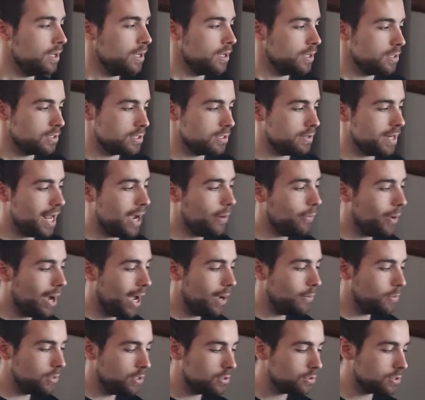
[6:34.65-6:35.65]
So now what I
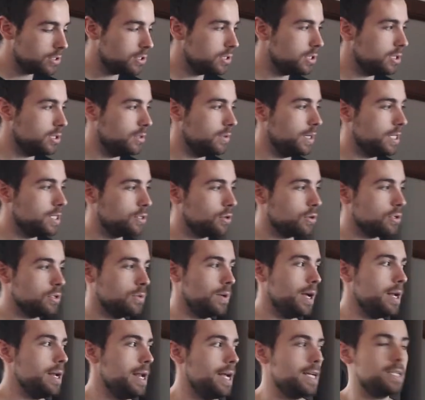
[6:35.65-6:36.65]
would look to do is look to
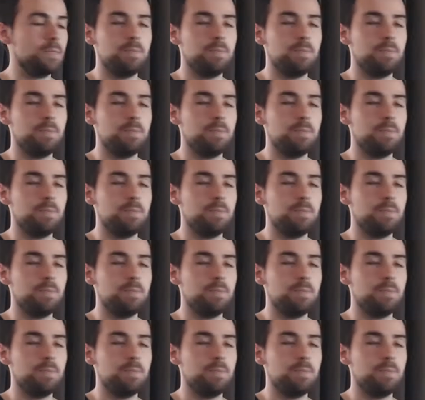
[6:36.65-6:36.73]
our next